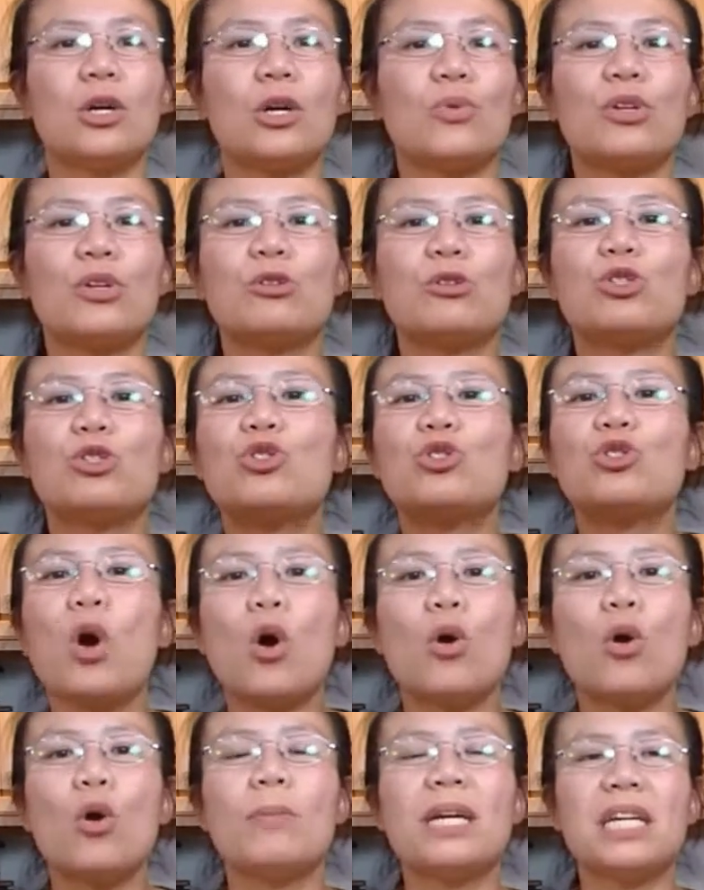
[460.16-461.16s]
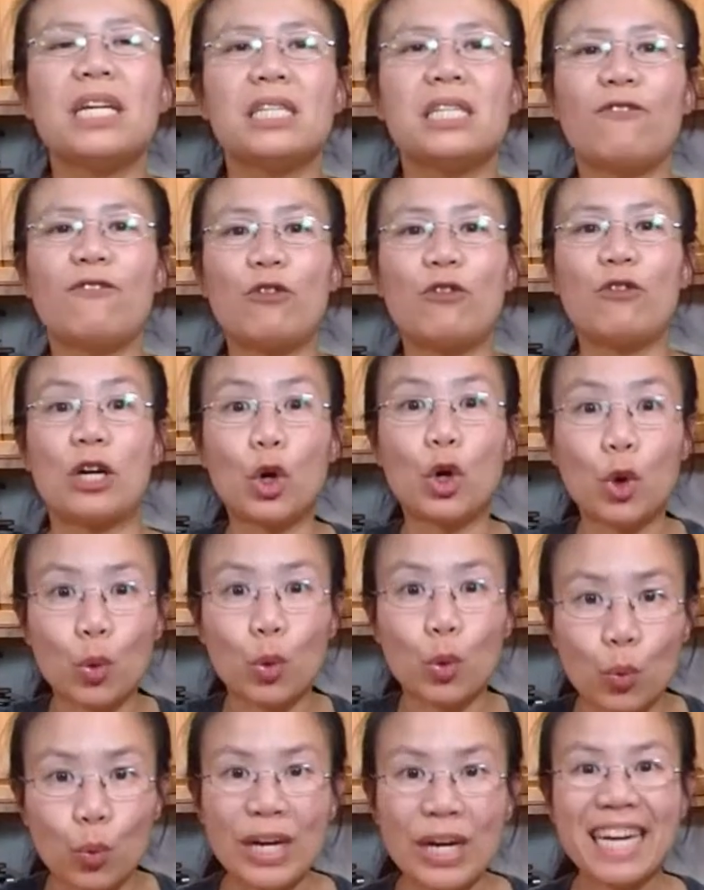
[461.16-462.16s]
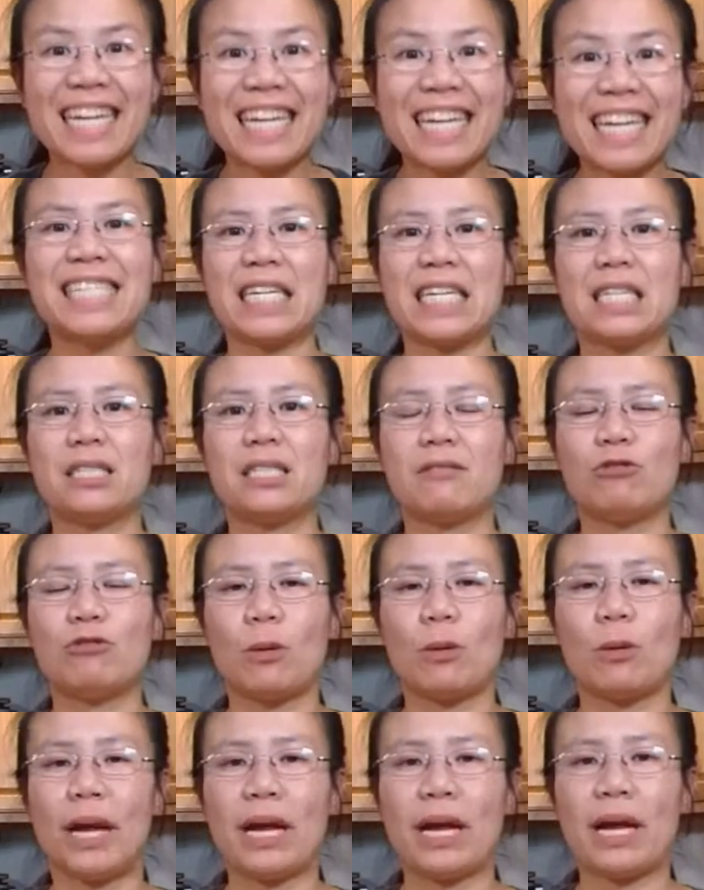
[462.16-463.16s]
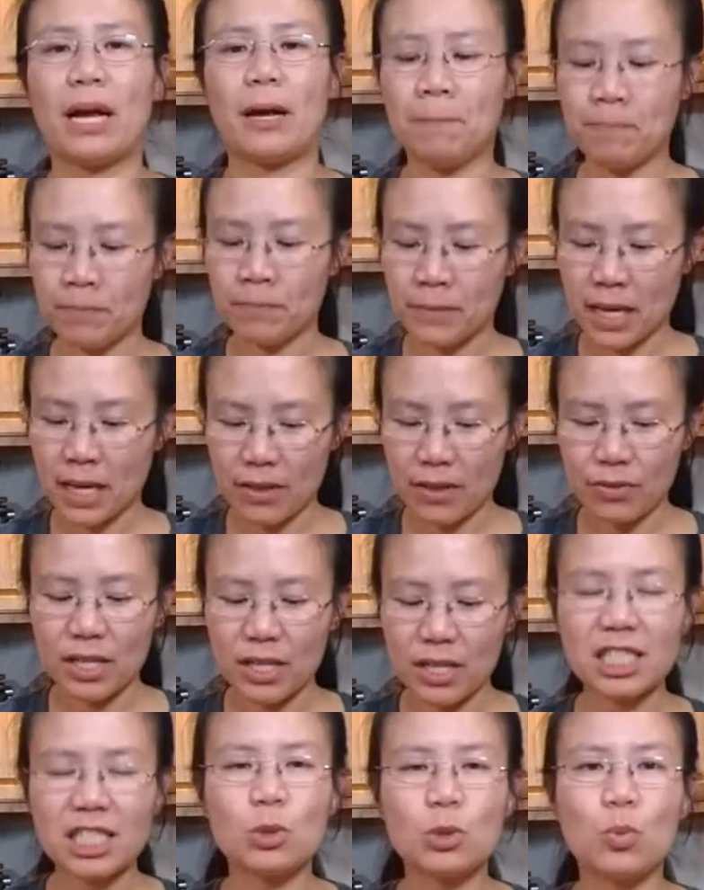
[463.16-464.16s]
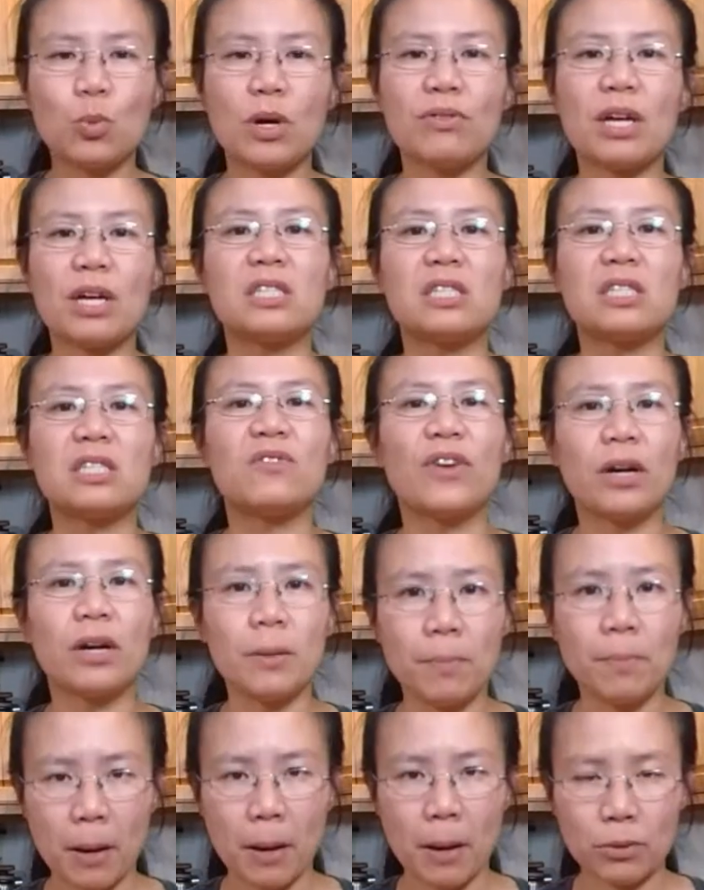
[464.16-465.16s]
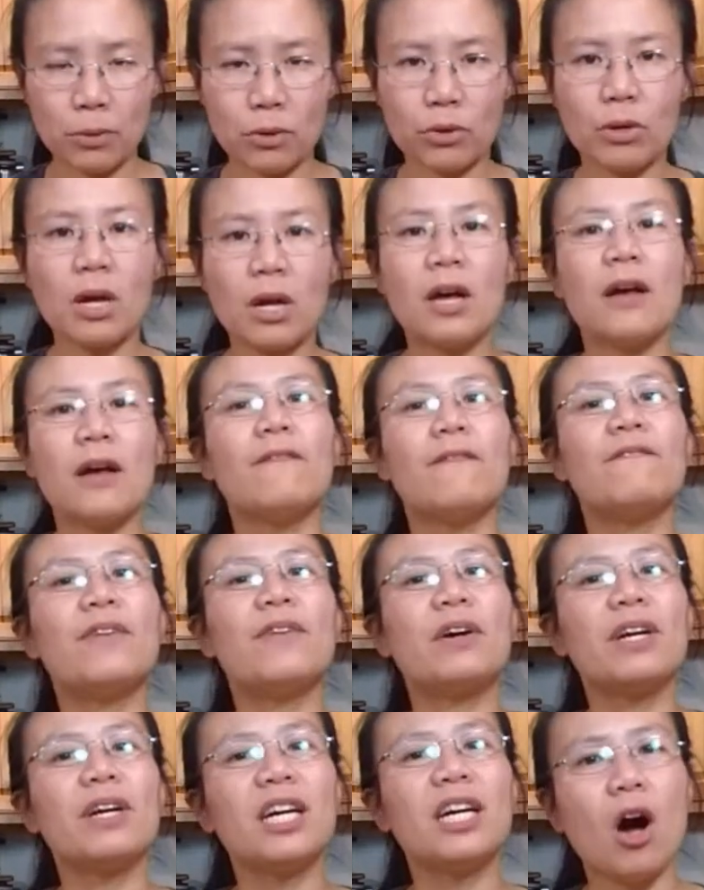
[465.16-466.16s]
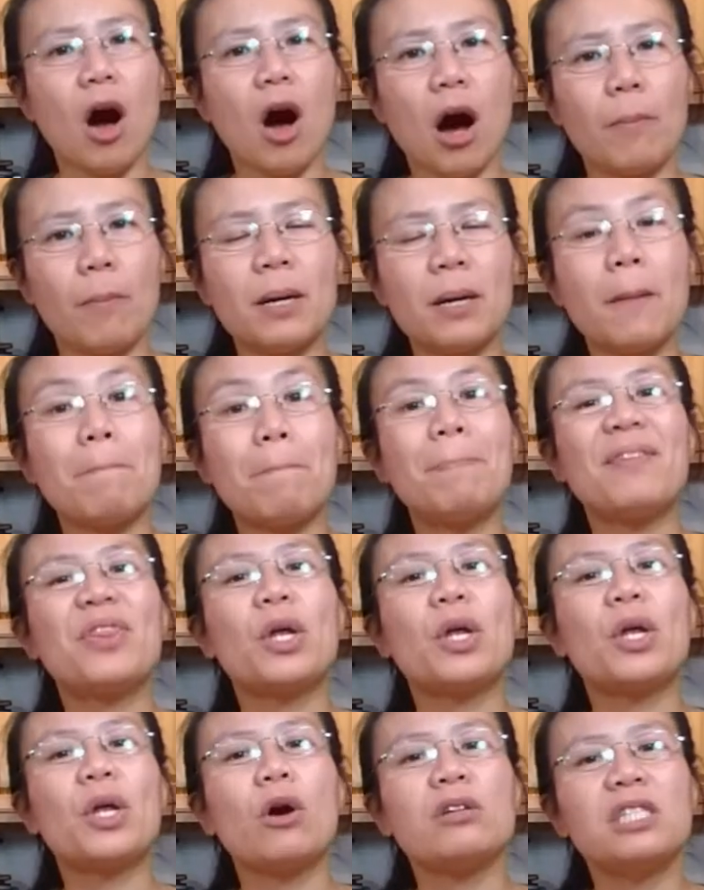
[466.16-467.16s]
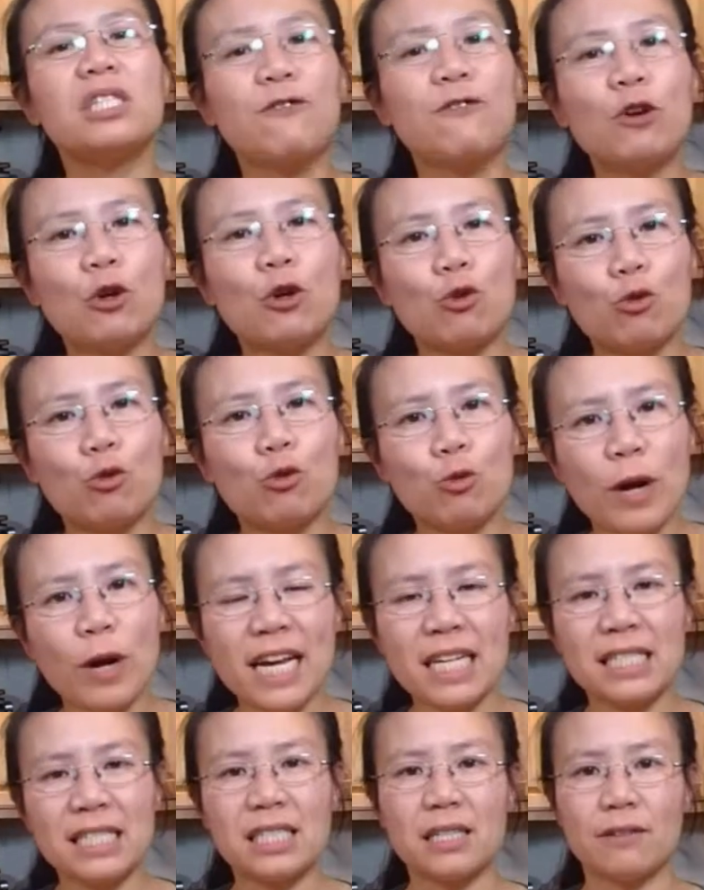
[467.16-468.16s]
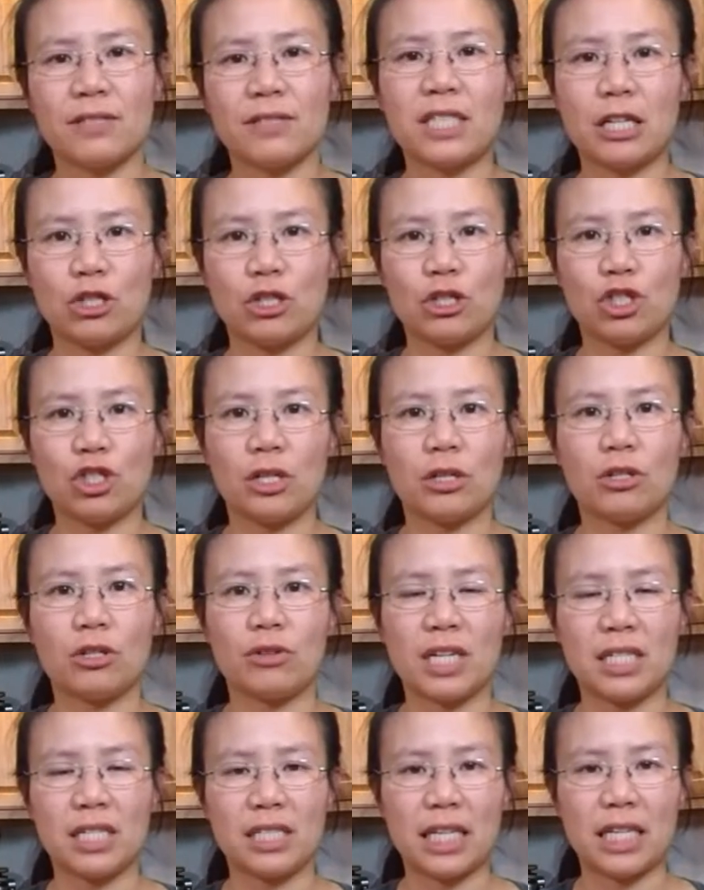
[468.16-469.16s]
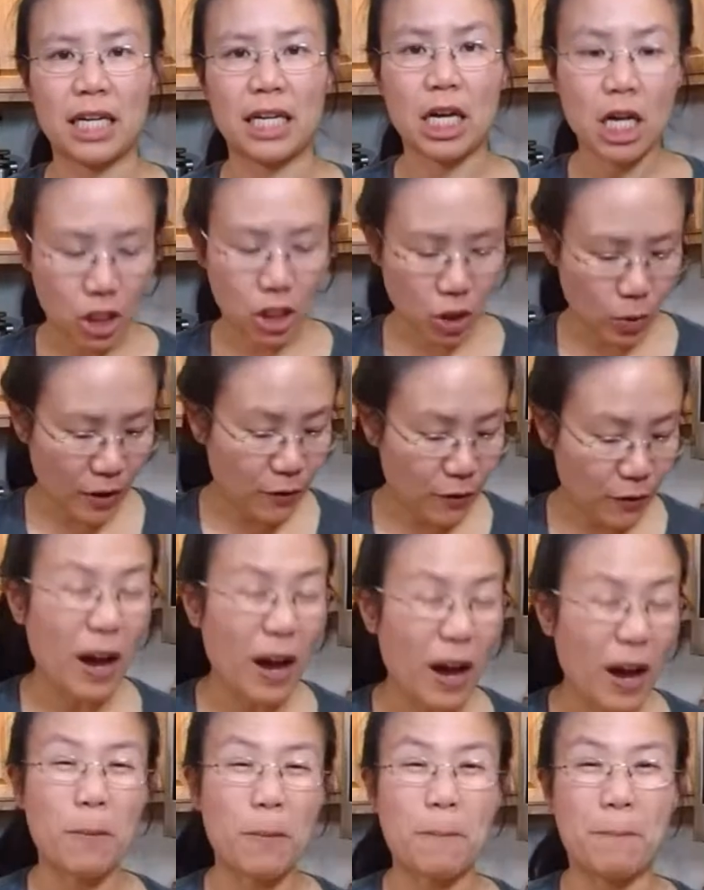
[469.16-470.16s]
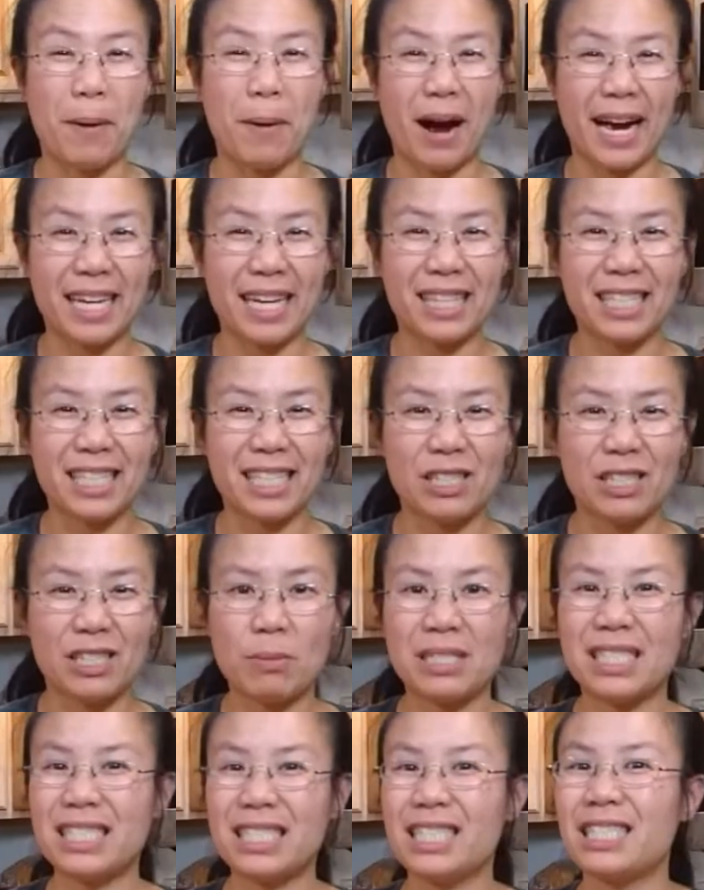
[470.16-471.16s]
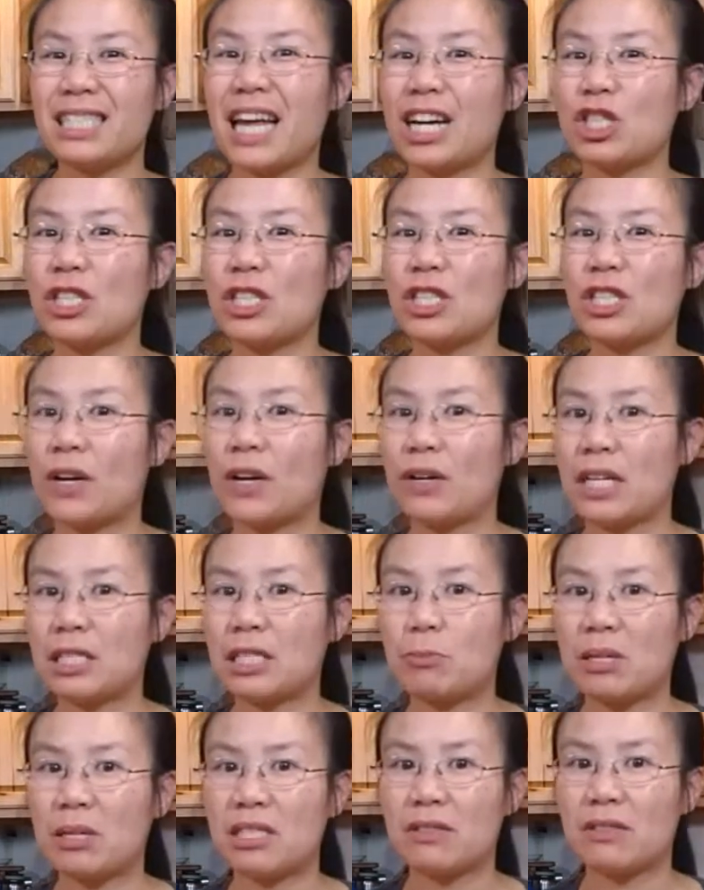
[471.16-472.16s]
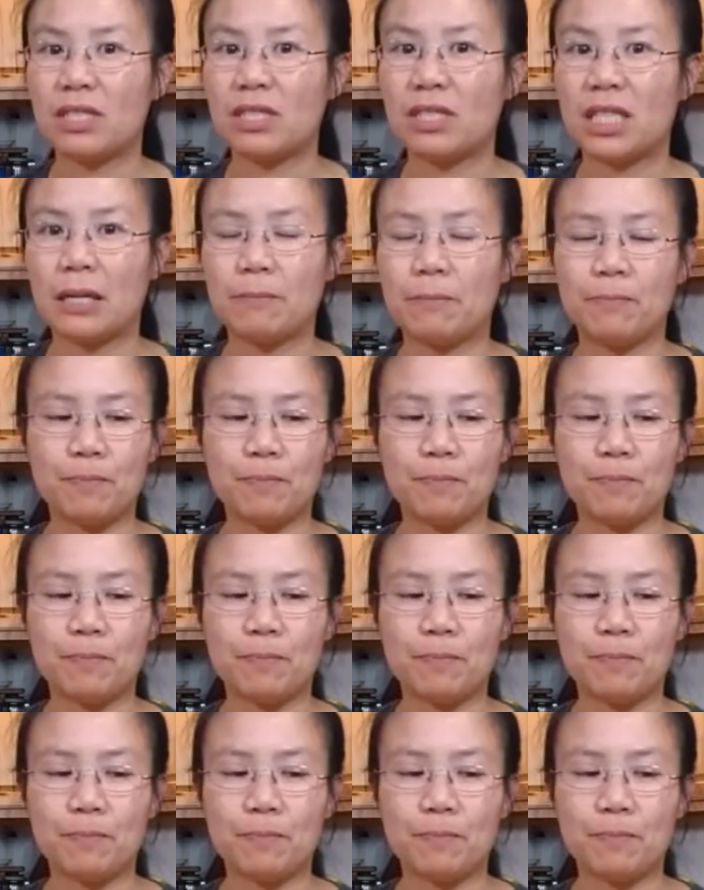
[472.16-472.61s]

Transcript: There's so many different green teas of Japan. And this is one that is very popular, very common, but there are different grades of Sencha green tea. So if you ever buy this from us, this is actually very expensive tea.